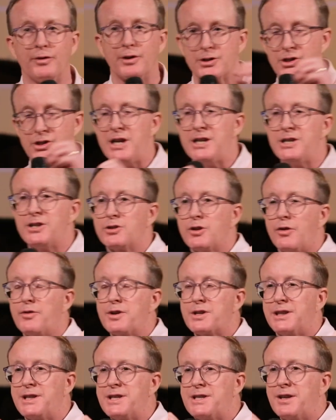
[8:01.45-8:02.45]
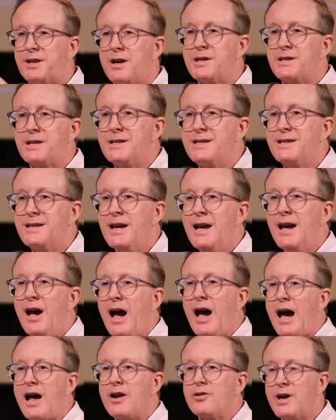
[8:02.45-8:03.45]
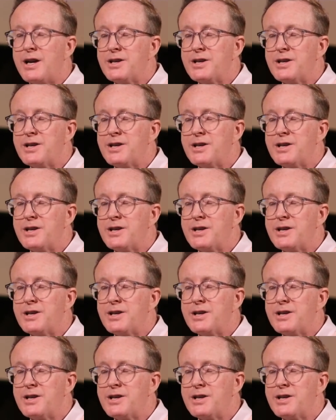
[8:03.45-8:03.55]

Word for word: Jesus obviously started and